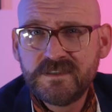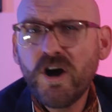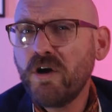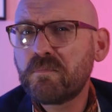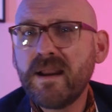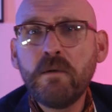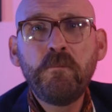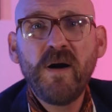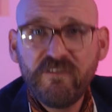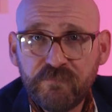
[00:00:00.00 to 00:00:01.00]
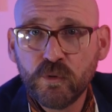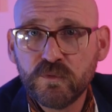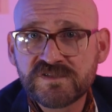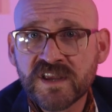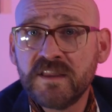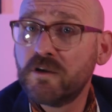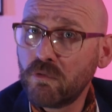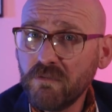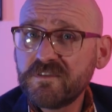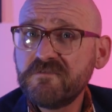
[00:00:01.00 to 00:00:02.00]
dark brown puffballs that
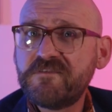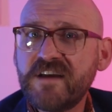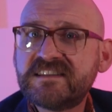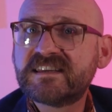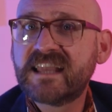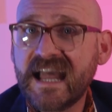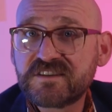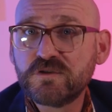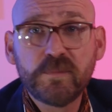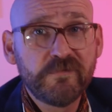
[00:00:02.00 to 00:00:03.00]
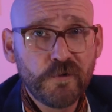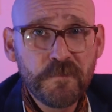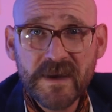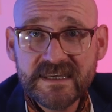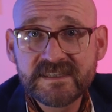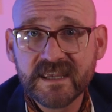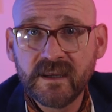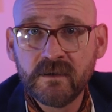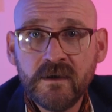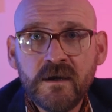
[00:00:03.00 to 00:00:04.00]
are often fed to cattle before
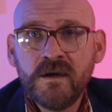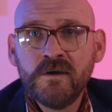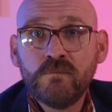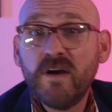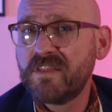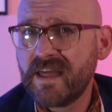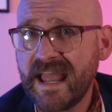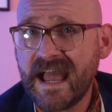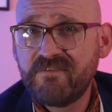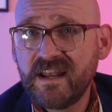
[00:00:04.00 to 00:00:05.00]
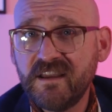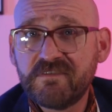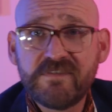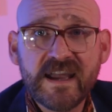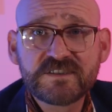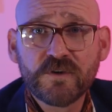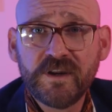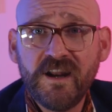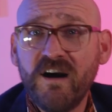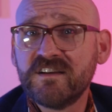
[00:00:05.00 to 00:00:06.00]
mating. Whether they have any effect
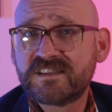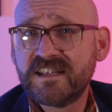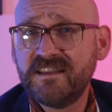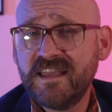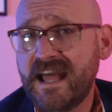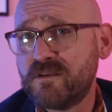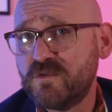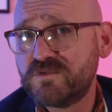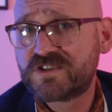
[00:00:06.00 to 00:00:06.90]
on enhancing the animal's